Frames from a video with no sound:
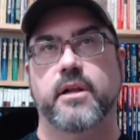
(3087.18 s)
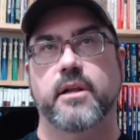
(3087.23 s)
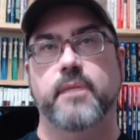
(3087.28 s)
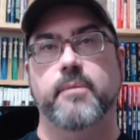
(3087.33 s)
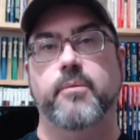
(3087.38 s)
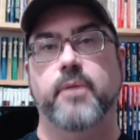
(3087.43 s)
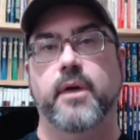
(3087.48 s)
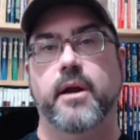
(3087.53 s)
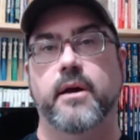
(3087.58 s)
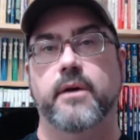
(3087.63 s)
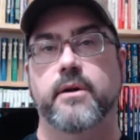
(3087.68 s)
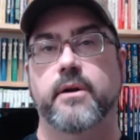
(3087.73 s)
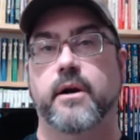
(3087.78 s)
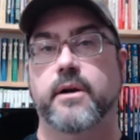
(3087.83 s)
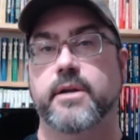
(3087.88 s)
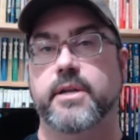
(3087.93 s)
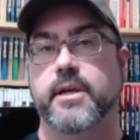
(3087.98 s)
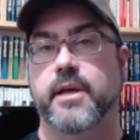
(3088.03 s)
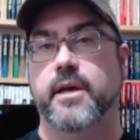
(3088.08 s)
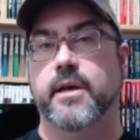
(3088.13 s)
Brown
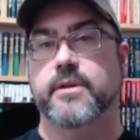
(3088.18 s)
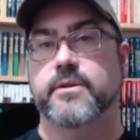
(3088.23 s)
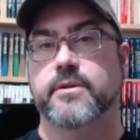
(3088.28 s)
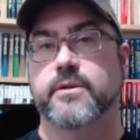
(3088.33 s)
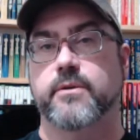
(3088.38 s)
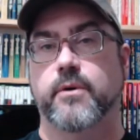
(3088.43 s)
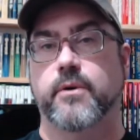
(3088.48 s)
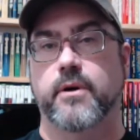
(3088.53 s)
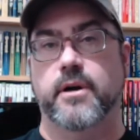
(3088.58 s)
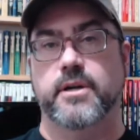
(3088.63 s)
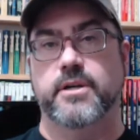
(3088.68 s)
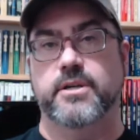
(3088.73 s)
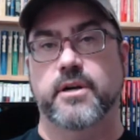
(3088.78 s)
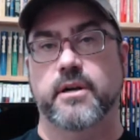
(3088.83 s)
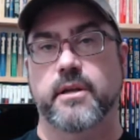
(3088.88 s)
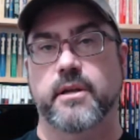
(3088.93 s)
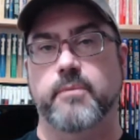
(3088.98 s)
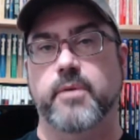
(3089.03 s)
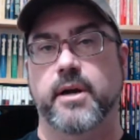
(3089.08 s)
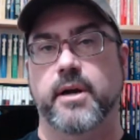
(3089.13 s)
RTS or
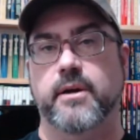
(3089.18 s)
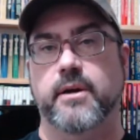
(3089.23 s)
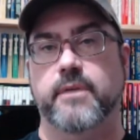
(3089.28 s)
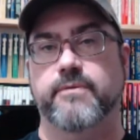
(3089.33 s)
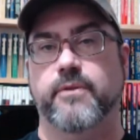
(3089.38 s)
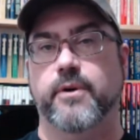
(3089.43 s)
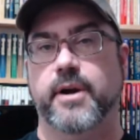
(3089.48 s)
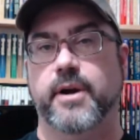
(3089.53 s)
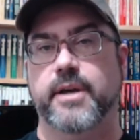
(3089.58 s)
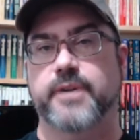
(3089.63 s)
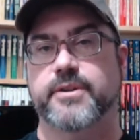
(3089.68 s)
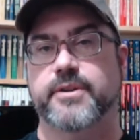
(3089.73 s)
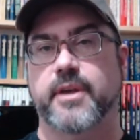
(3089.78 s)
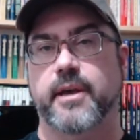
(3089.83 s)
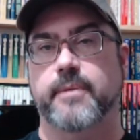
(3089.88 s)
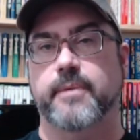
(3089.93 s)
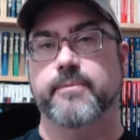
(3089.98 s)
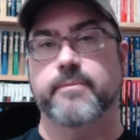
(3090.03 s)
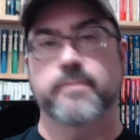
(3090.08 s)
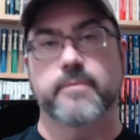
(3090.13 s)
Charlie Brown
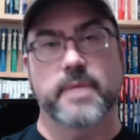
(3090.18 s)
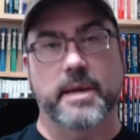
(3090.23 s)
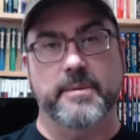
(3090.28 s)
4X game.